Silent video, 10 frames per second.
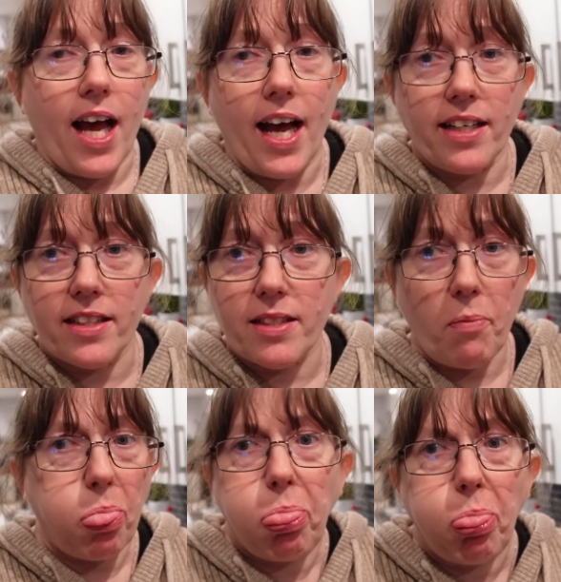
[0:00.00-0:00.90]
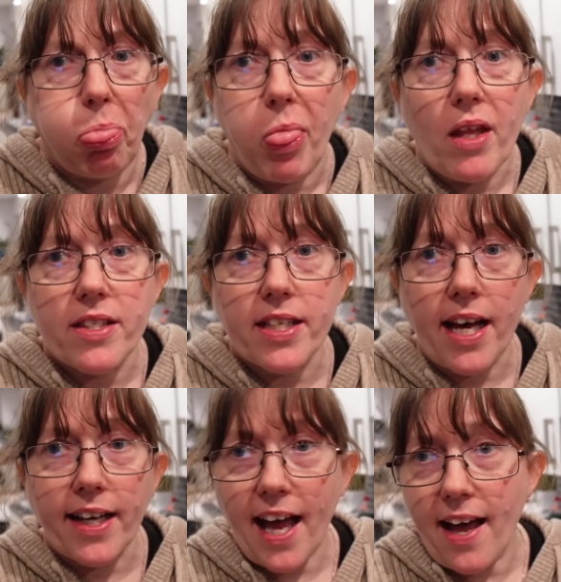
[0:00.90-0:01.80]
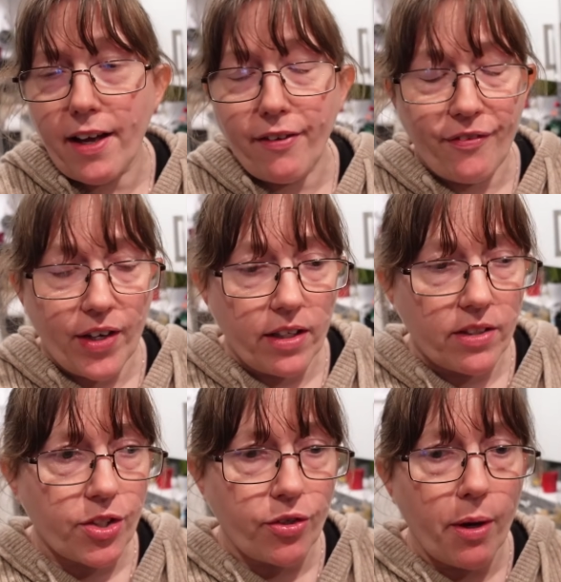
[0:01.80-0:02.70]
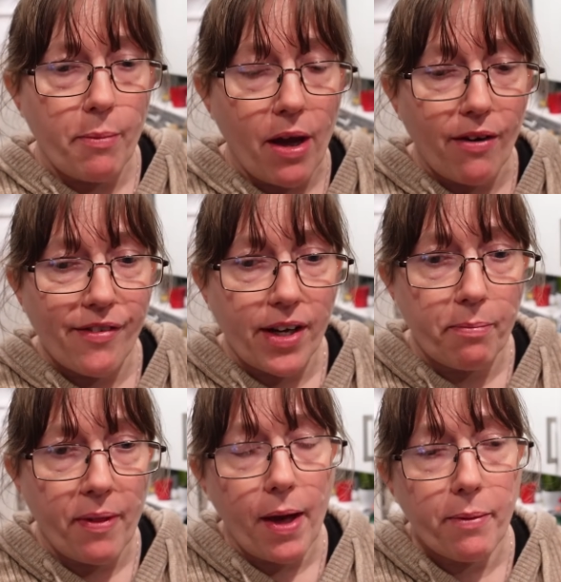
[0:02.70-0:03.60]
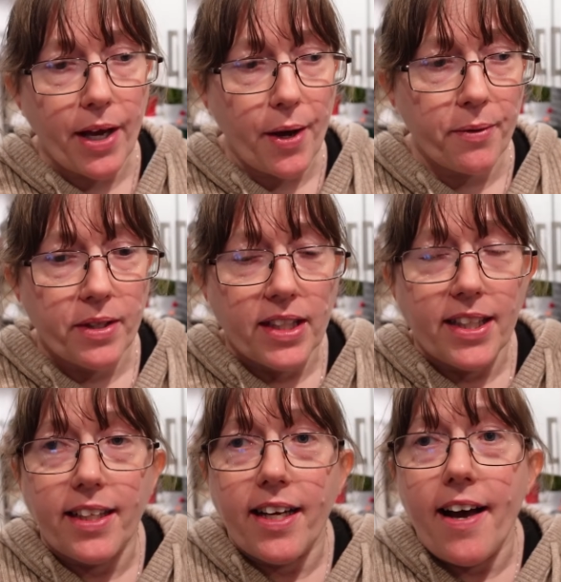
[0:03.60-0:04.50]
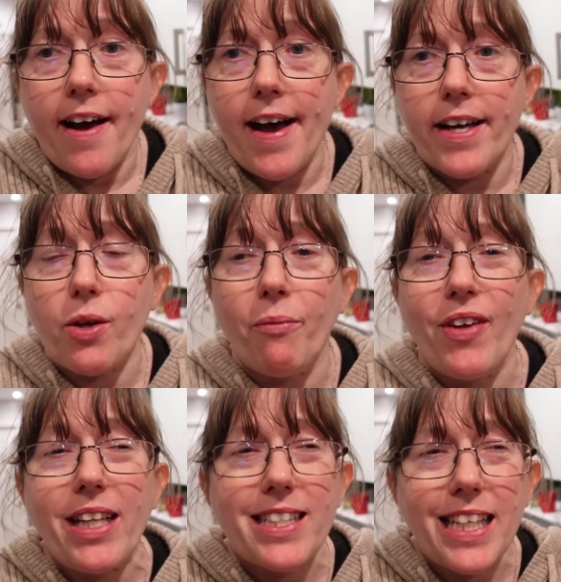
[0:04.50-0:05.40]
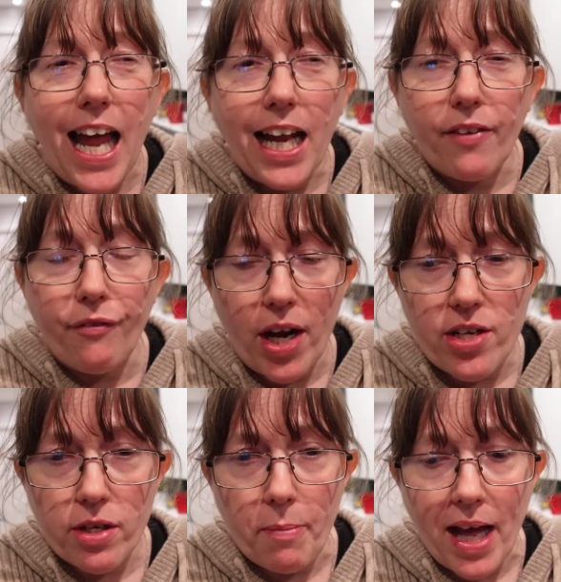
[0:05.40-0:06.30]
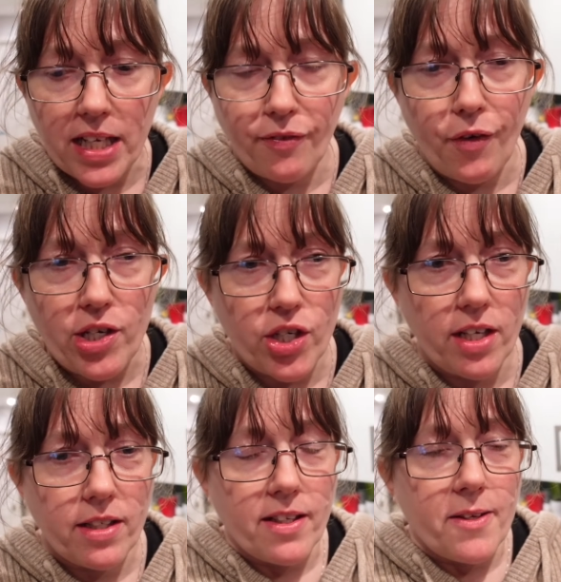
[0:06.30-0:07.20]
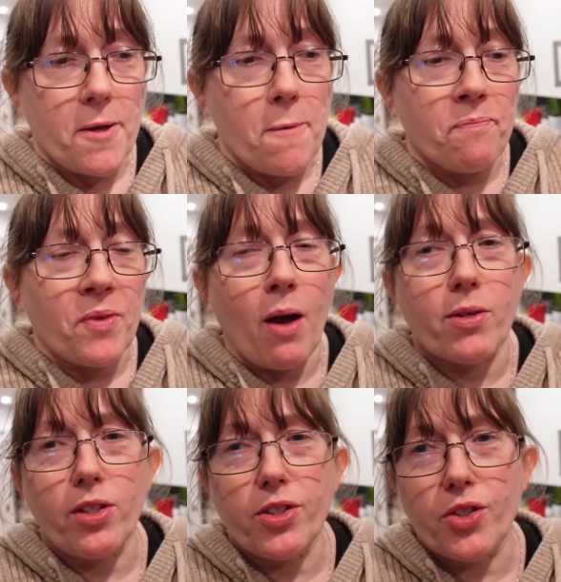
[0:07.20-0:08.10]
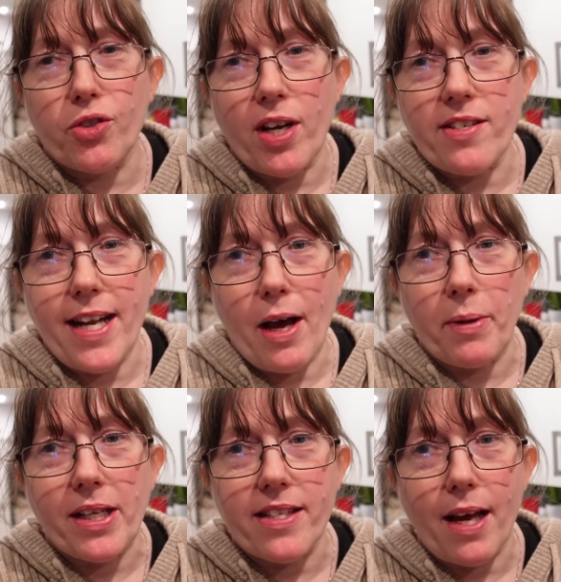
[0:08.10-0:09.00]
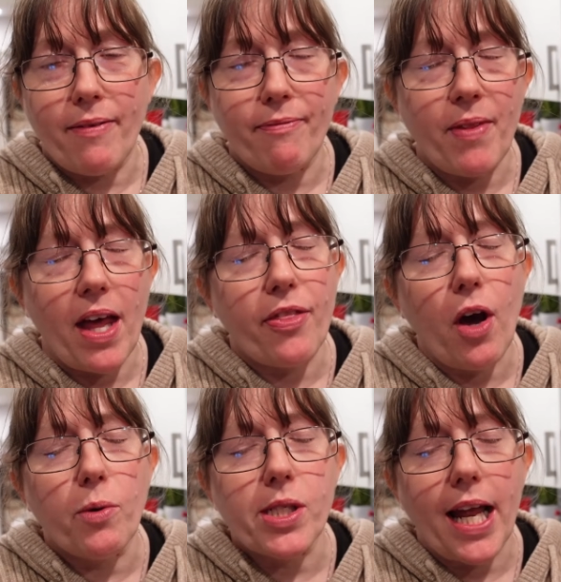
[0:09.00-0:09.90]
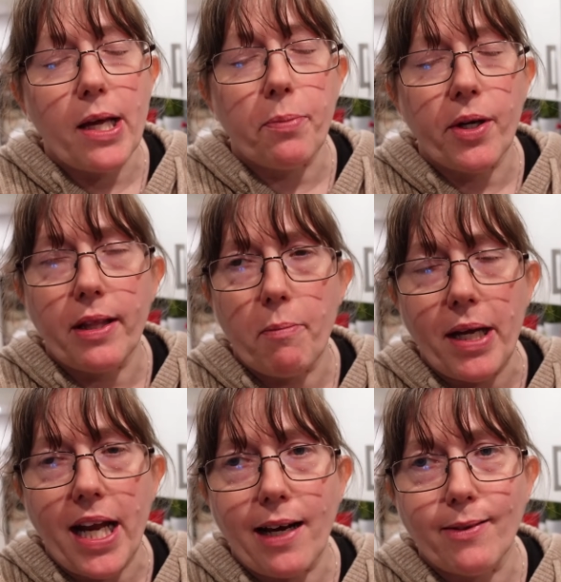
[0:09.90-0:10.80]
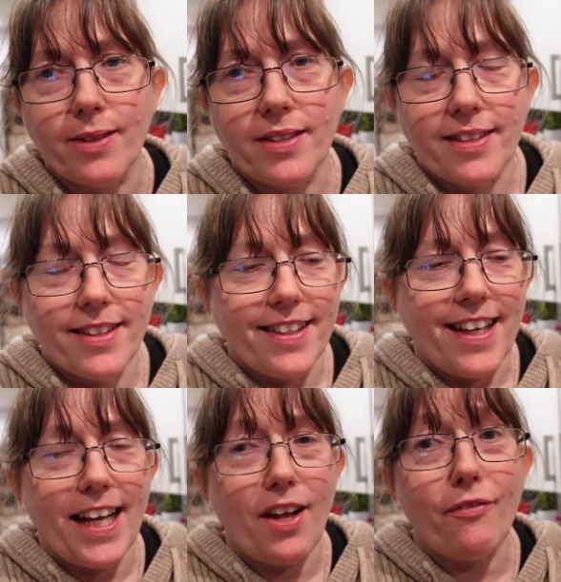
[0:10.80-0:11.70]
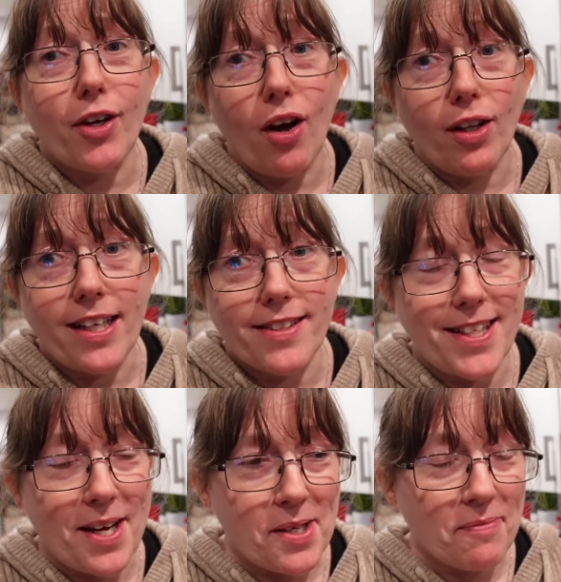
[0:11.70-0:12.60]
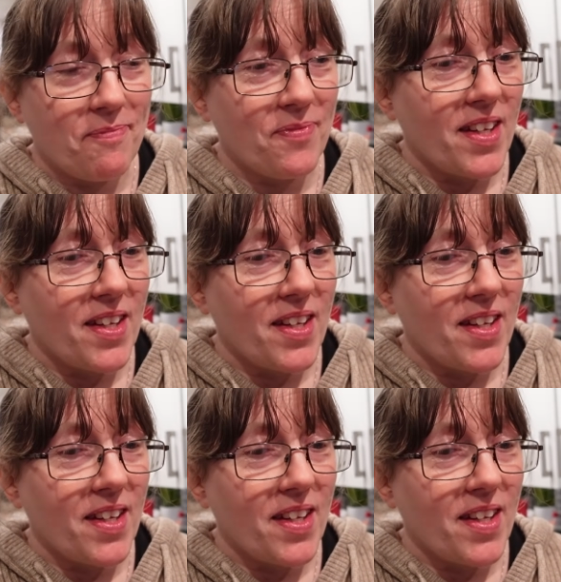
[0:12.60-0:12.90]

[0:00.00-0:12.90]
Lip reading: And to that guy for screwing me over. But there we go. So I'm feeling slightly fresher. My head's fresher. I was also stressing out because I thought I was late putting the bin out. And I forgot last time.